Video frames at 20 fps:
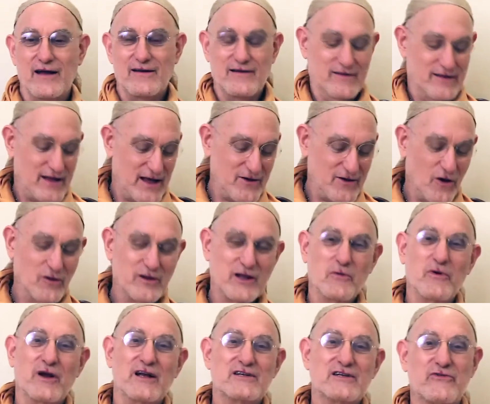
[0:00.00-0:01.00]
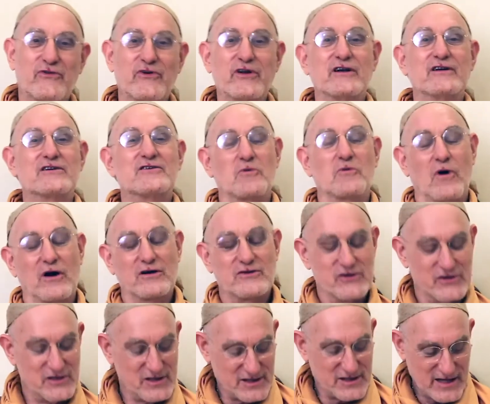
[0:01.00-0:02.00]
And then only when he's finished,
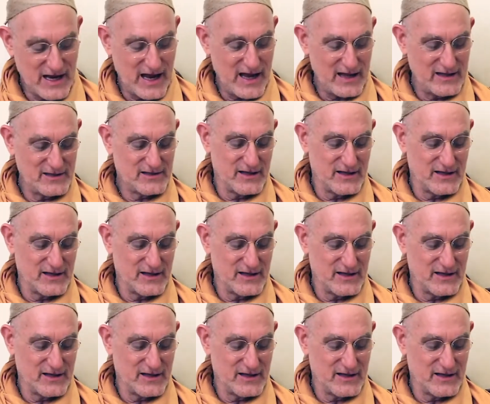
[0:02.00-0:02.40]
washes his hands,